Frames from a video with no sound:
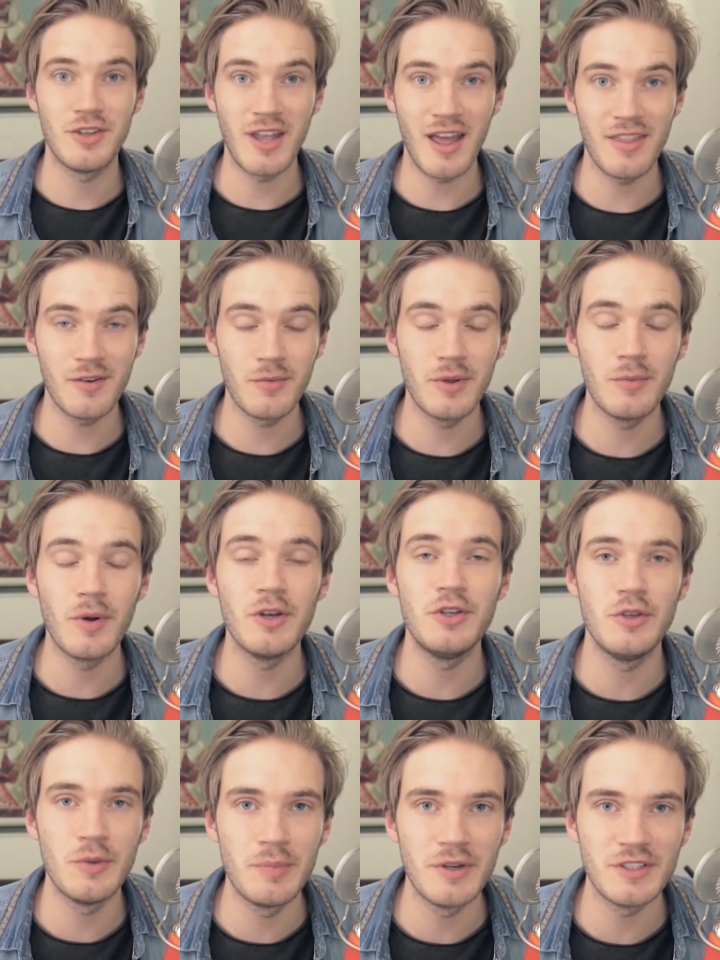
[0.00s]
together with what
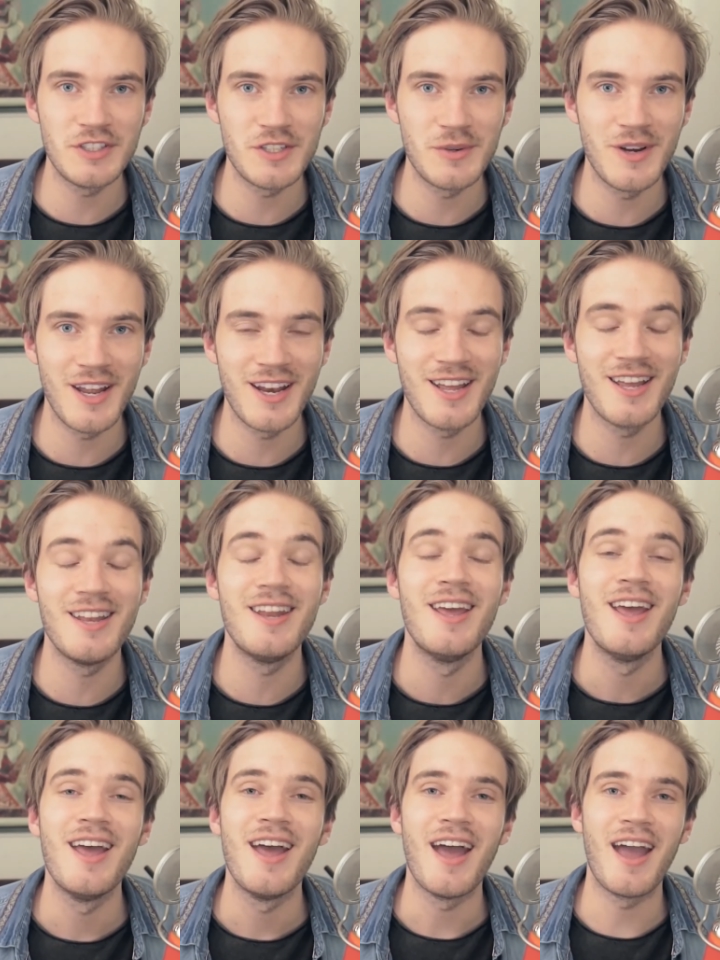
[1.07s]
you bros donated
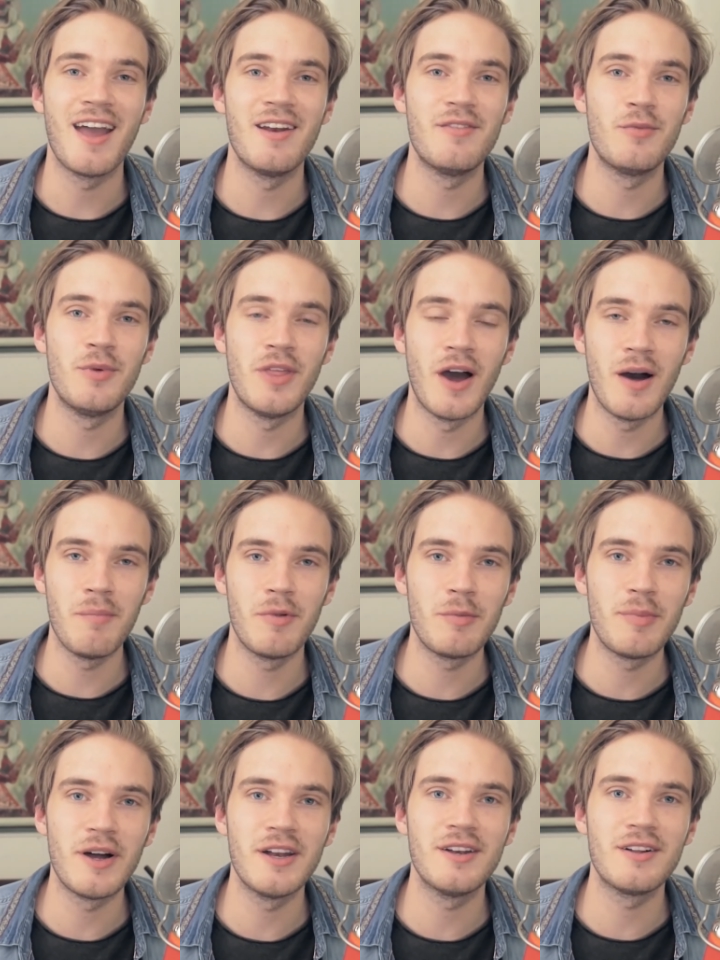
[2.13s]
and with Humble
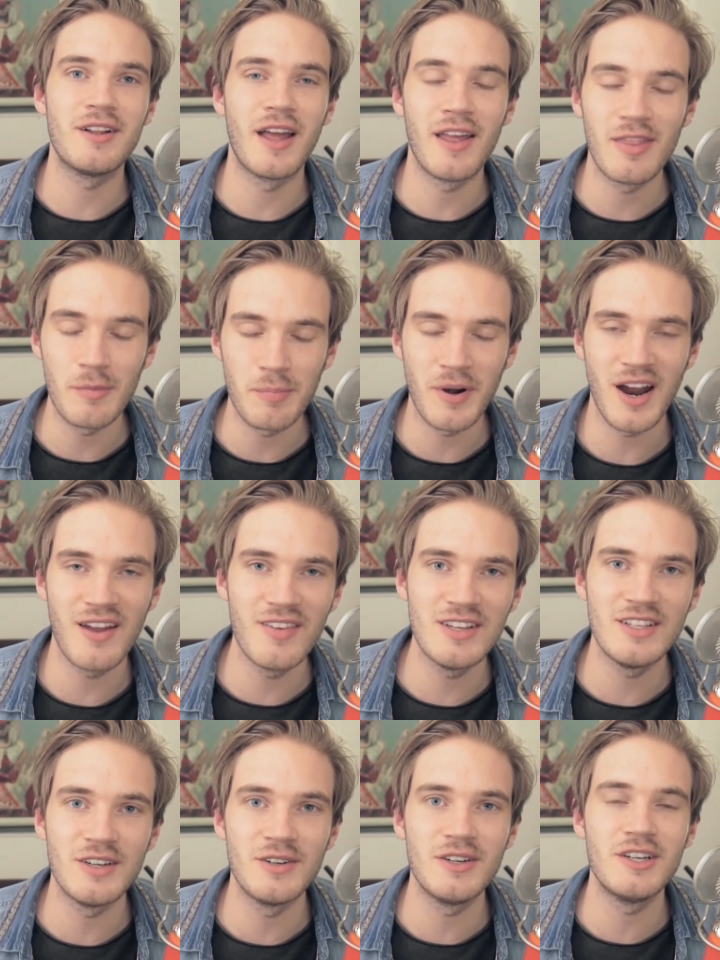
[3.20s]
Bundle and the private
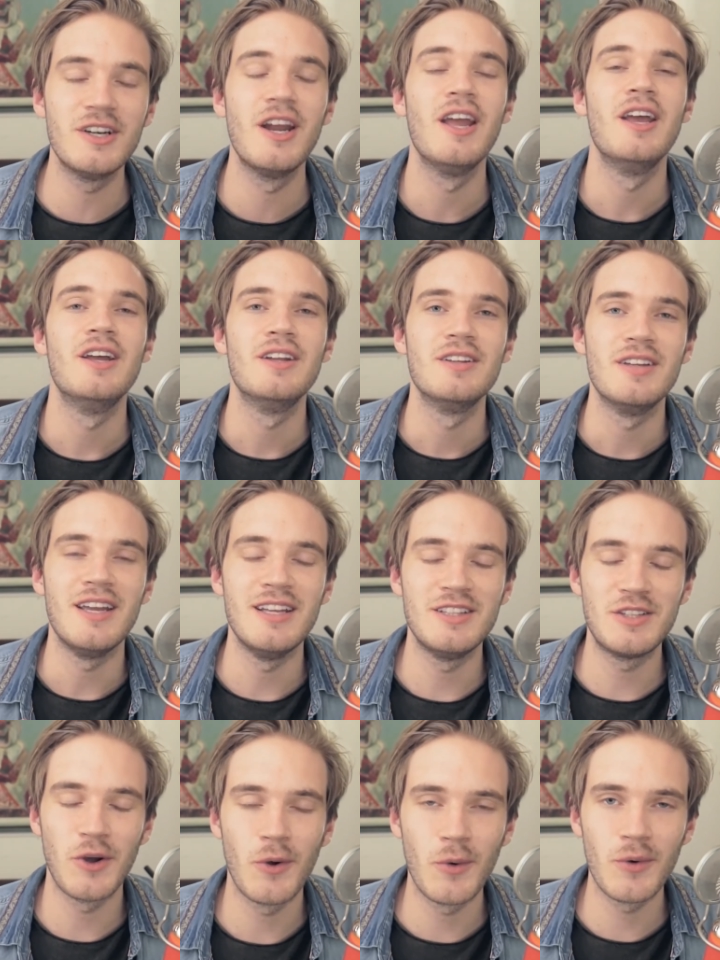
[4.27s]
donor, in
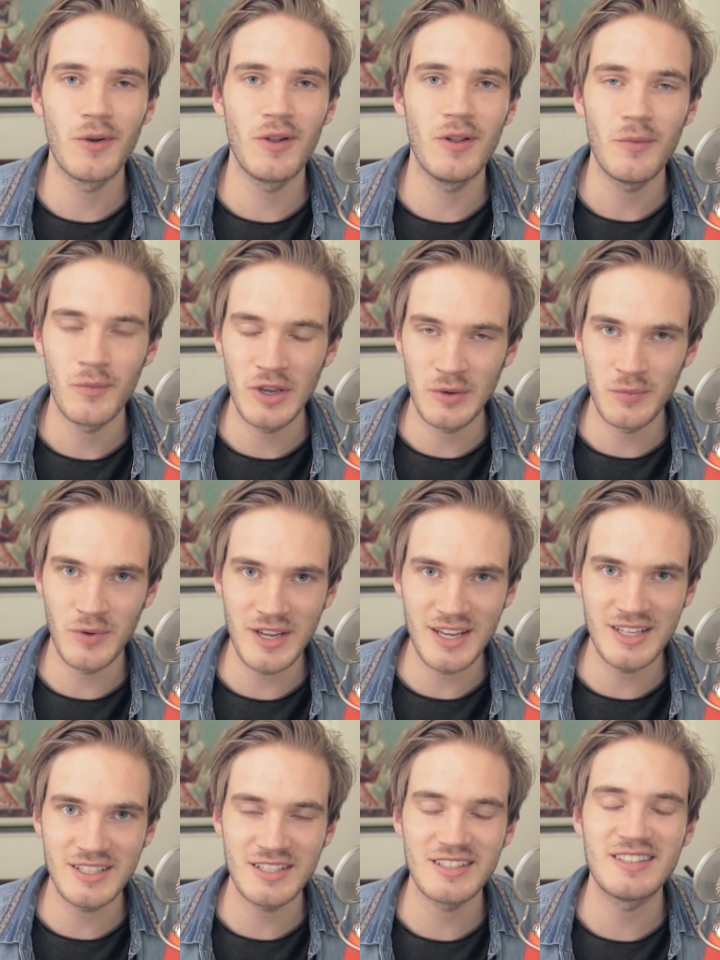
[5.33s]
total, we
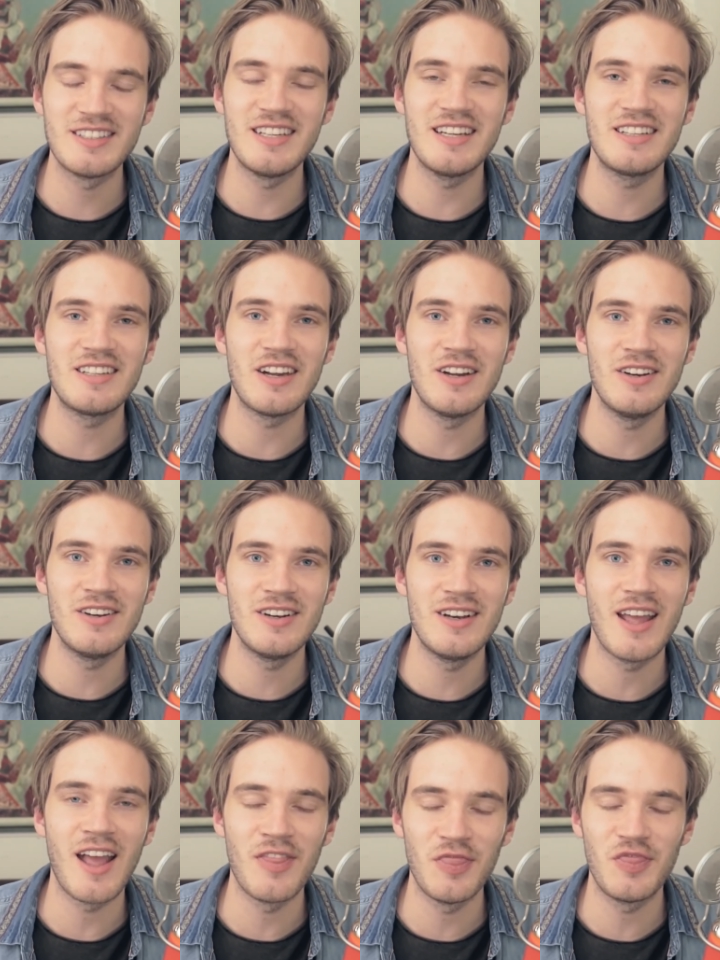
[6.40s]
reach
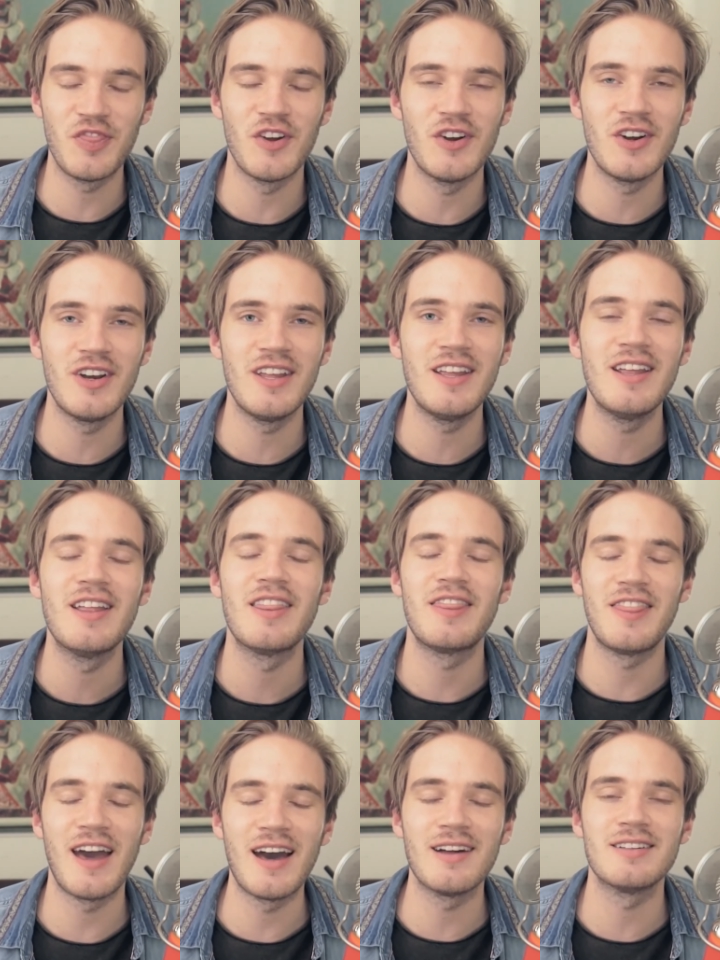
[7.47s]
$630,000.
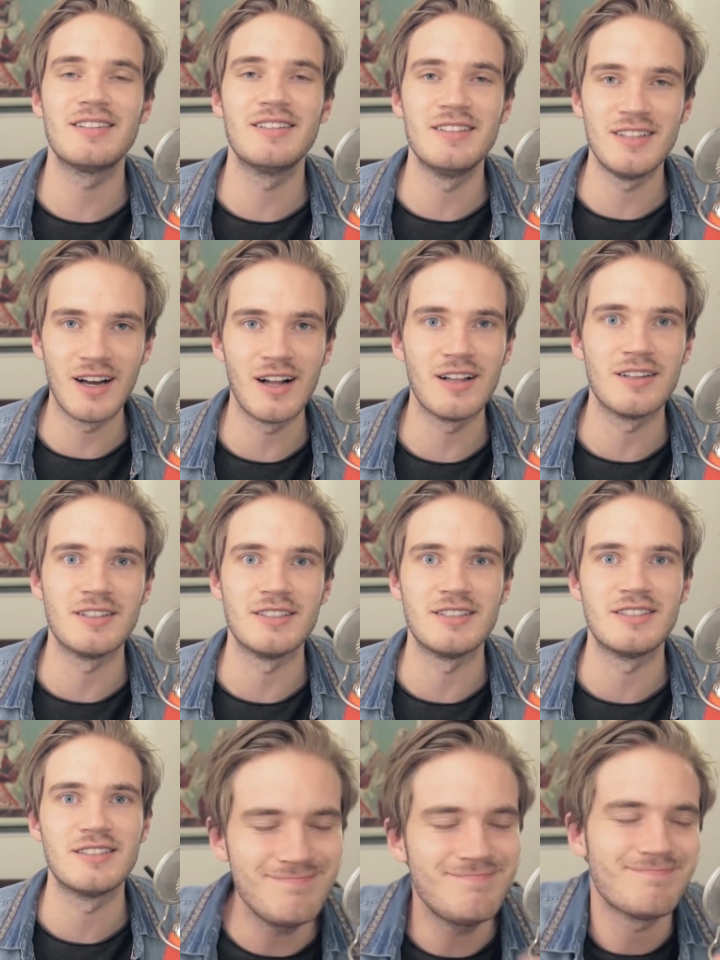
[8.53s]

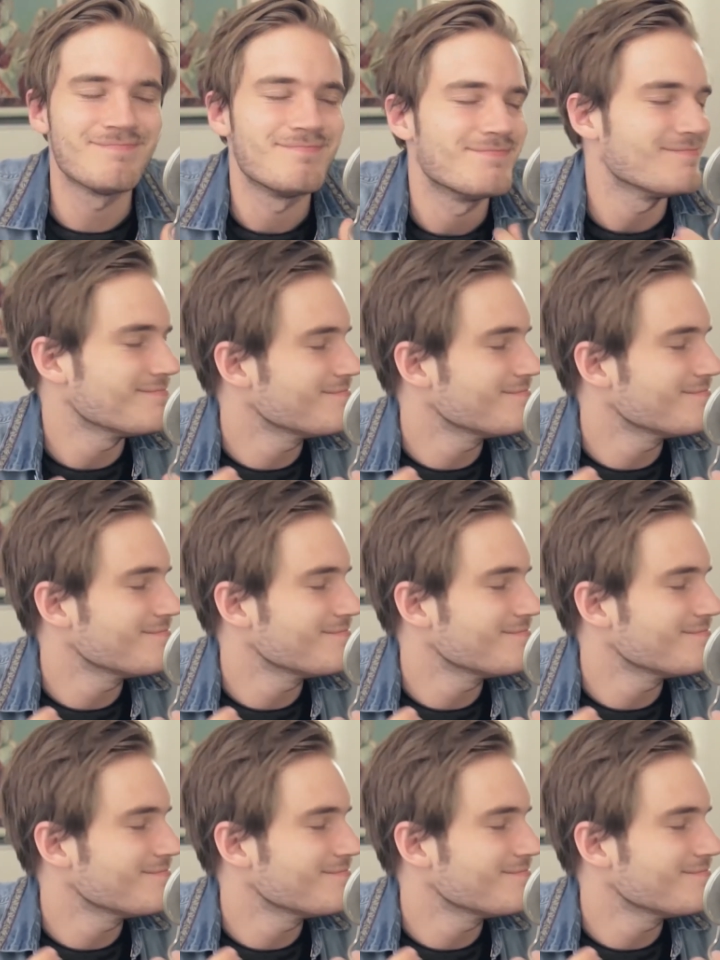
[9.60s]
Mm.